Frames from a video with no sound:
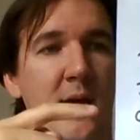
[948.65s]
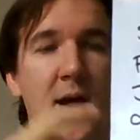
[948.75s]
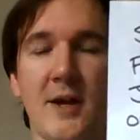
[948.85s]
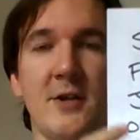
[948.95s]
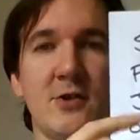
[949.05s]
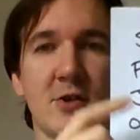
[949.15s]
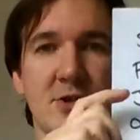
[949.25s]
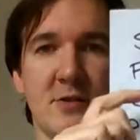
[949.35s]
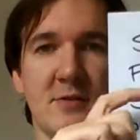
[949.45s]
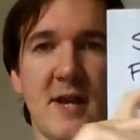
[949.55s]
I can
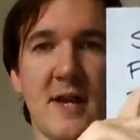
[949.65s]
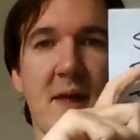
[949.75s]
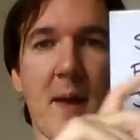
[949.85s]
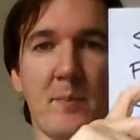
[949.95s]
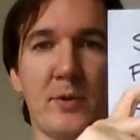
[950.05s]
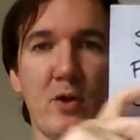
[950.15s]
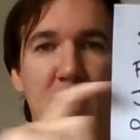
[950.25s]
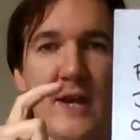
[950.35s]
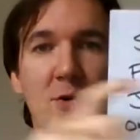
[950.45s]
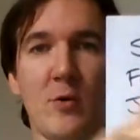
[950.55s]
just take that
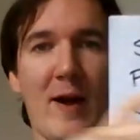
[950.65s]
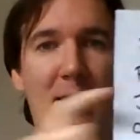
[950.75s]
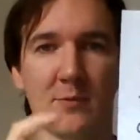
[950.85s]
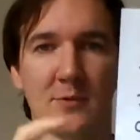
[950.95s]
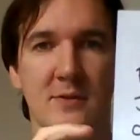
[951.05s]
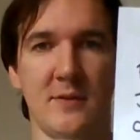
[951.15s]
block in or out